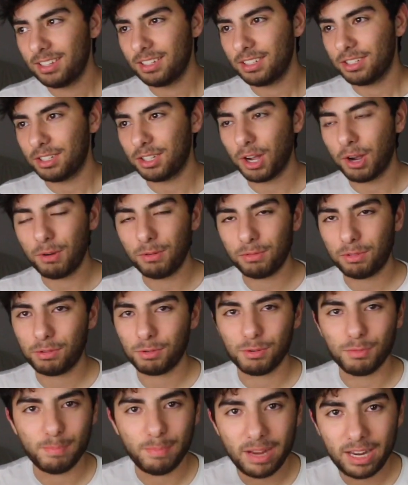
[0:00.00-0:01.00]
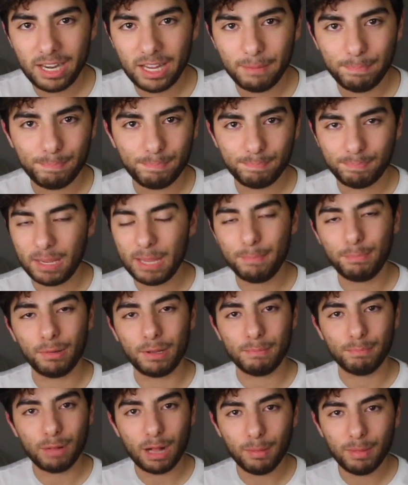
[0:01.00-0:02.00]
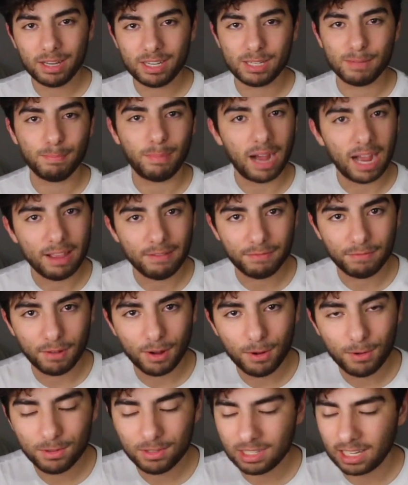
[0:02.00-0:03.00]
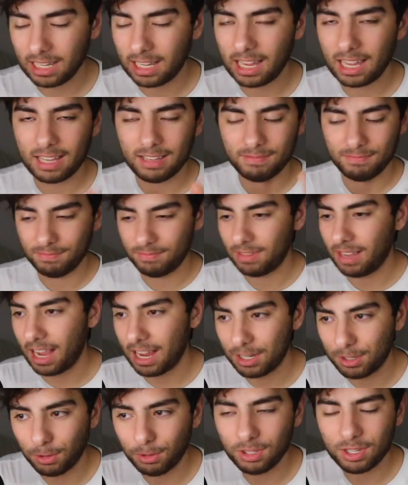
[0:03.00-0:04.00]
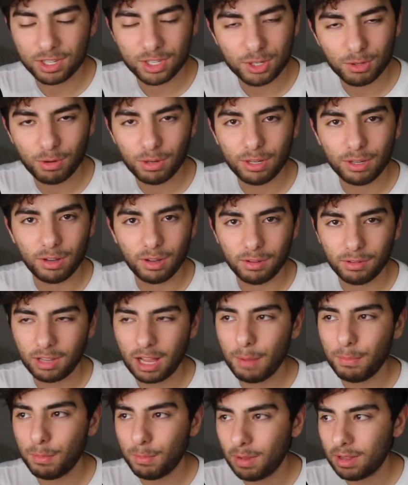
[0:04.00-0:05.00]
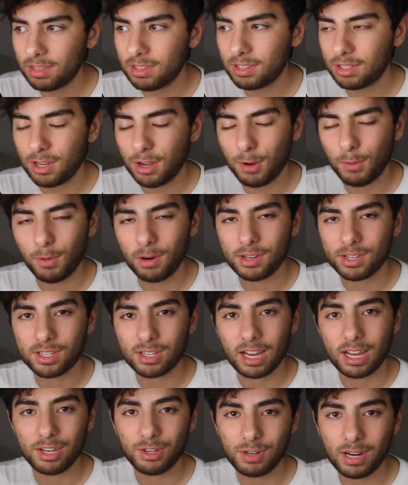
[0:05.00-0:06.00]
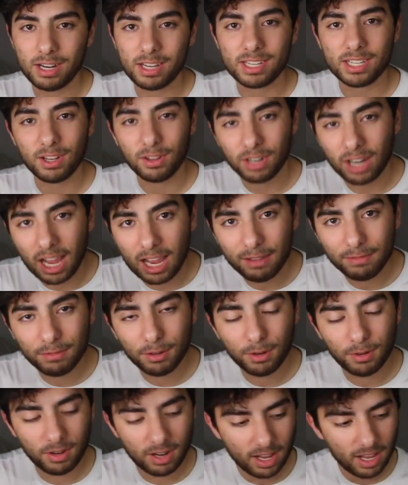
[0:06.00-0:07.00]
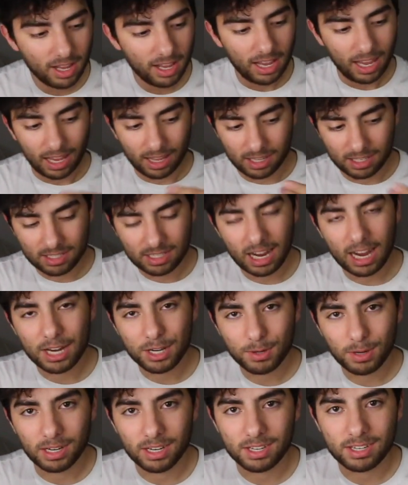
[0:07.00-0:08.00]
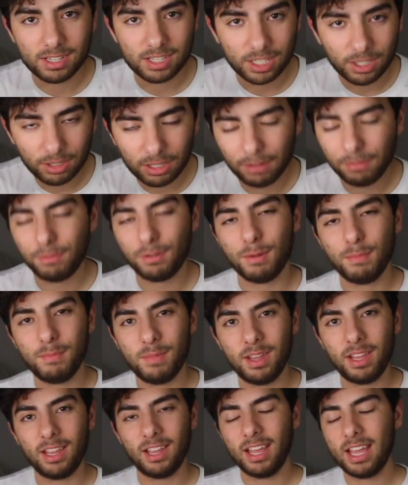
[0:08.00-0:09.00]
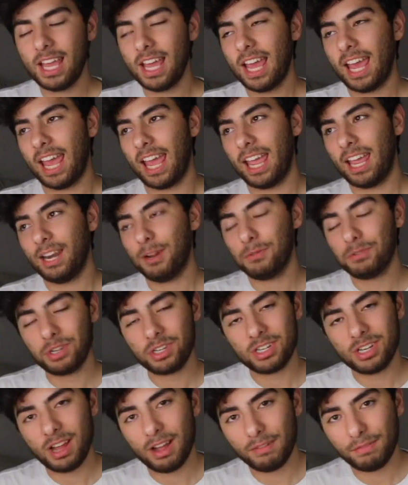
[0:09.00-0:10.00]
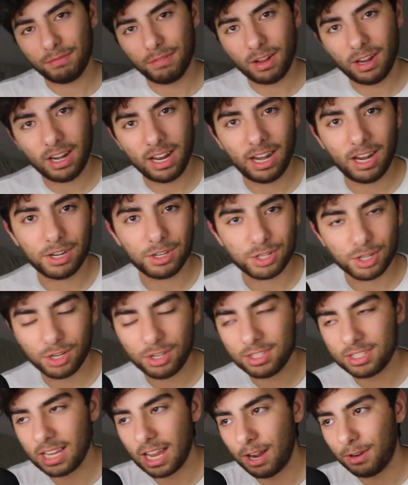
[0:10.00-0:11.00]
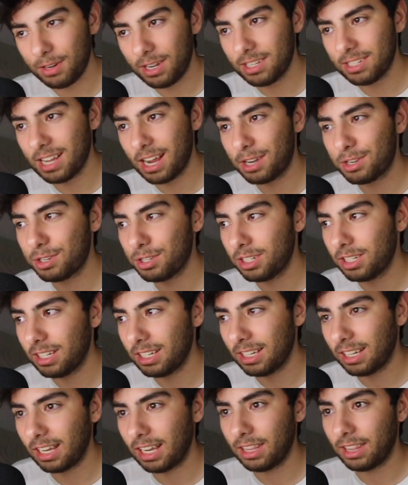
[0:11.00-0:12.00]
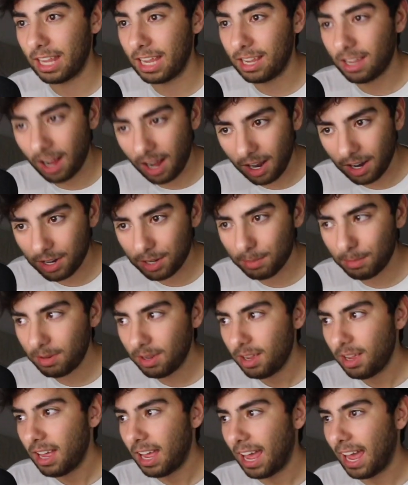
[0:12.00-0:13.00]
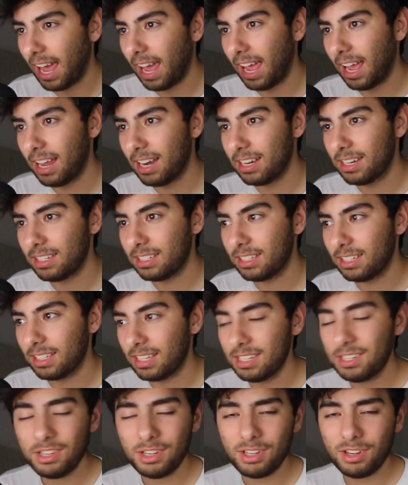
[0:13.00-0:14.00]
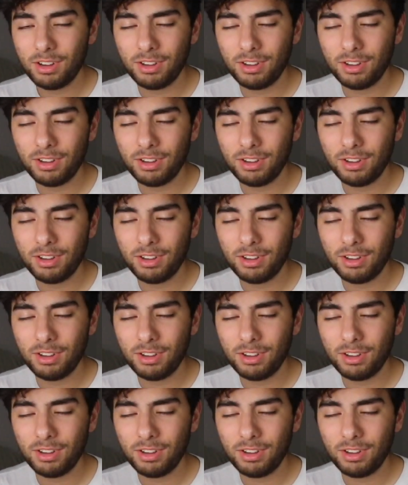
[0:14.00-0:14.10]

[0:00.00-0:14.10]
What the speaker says: go through meeting people in public to buy phones. Like I told the story a couple months ago where I tried to sell an iPhone and this guy tried to steal it from me, and it was just not fun. And it turns out they caught him, and this is a